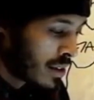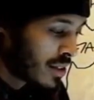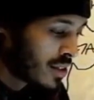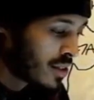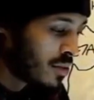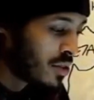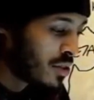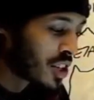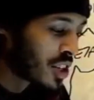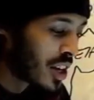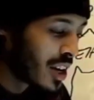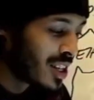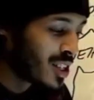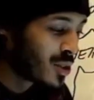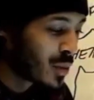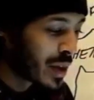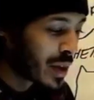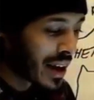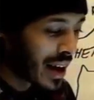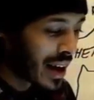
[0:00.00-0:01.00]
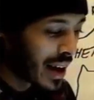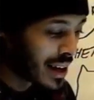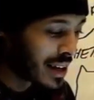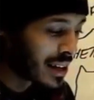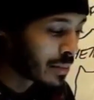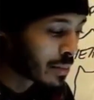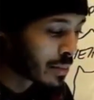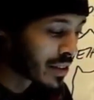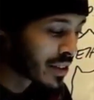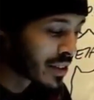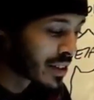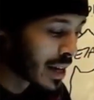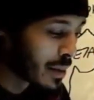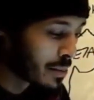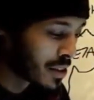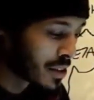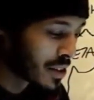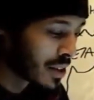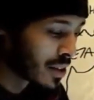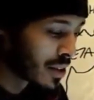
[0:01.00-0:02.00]
To judge with heightened
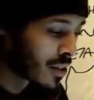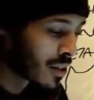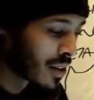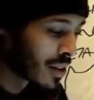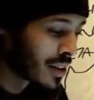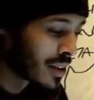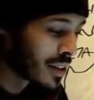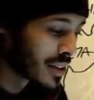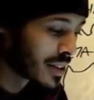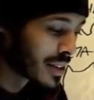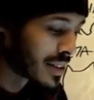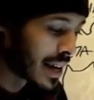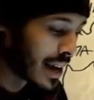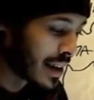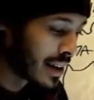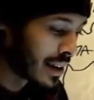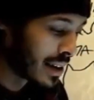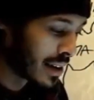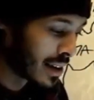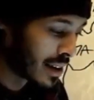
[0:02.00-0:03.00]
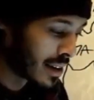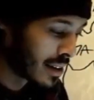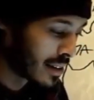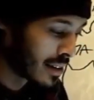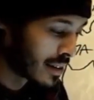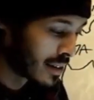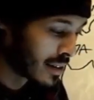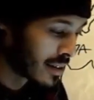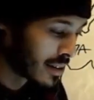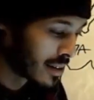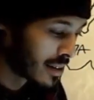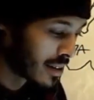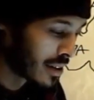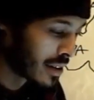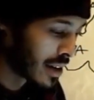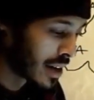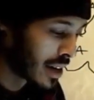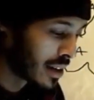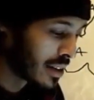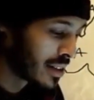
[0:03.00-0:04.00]
perception or understanding.
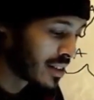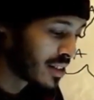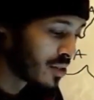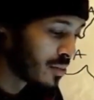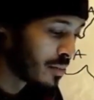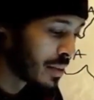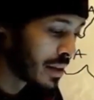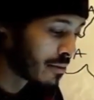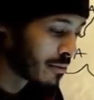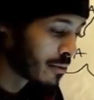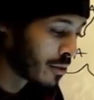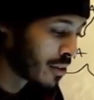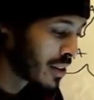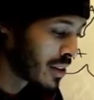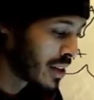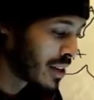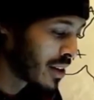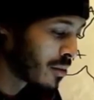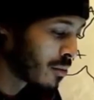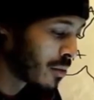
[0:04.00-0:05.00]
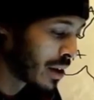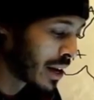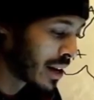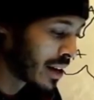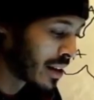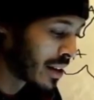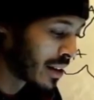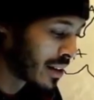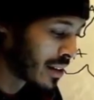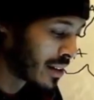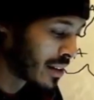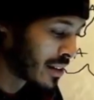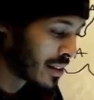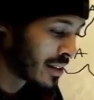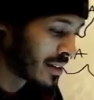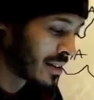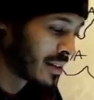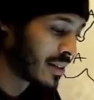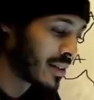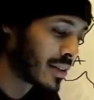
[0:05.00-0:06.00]
Alright? To be fully aware.
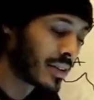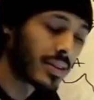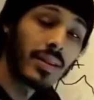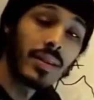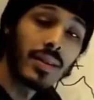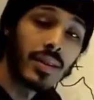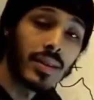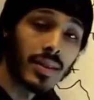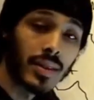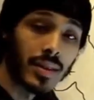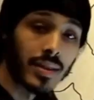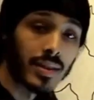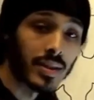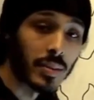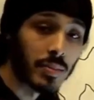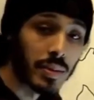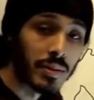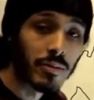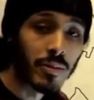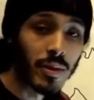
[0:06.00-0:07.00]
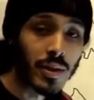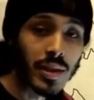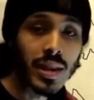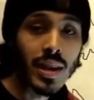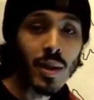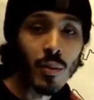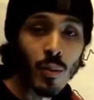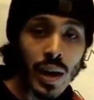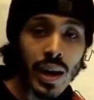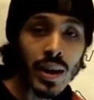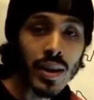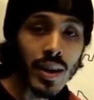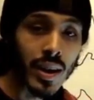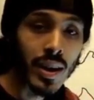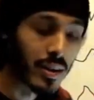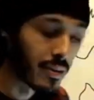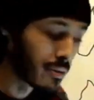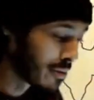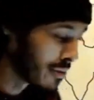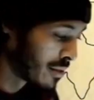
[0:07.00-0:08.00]
To be fully aware
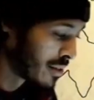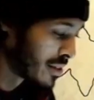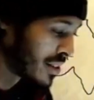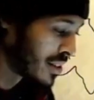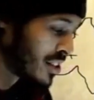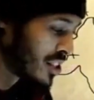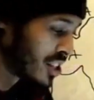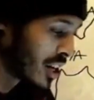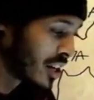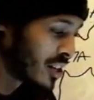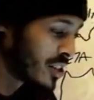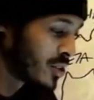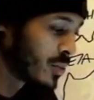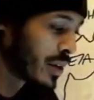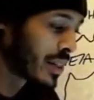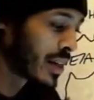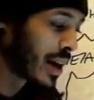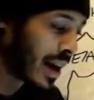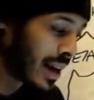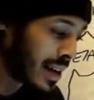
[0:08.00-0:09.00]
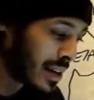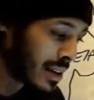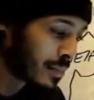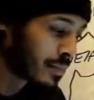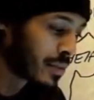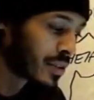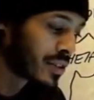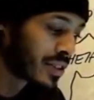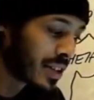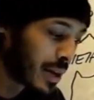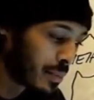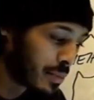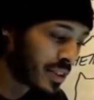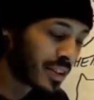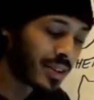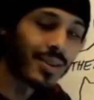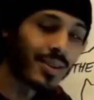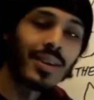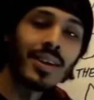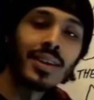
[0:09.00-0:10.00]
of. To judge with heightened
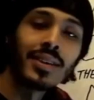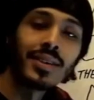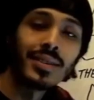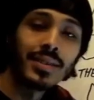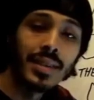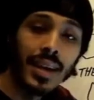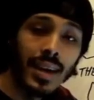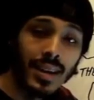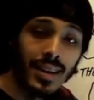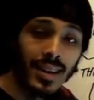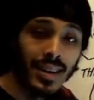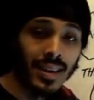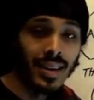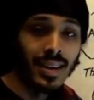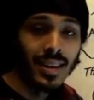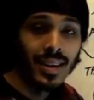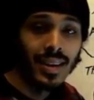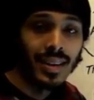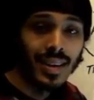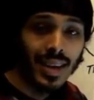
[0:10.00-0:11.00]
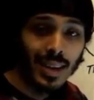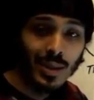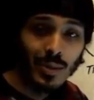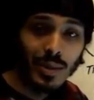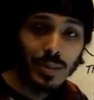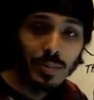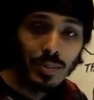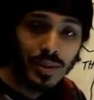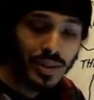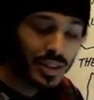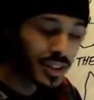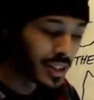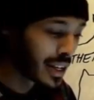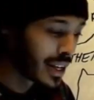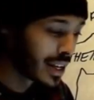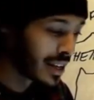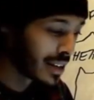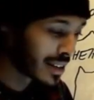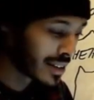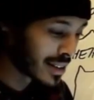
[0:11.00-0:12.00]
perception or understanding. That's what
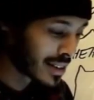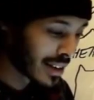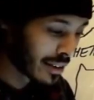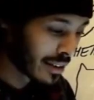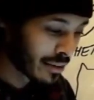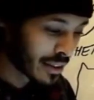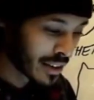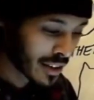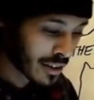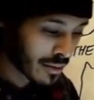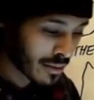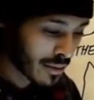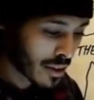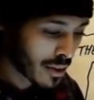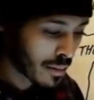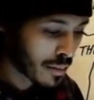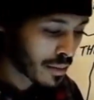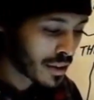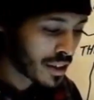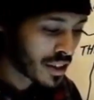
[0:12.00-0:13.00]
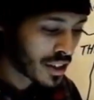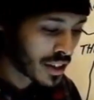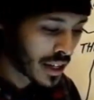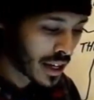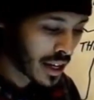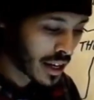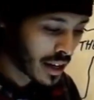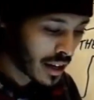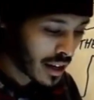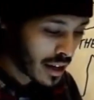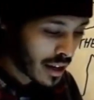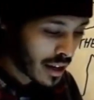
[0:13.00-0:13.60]
appreciate. That's a definition for appreciate.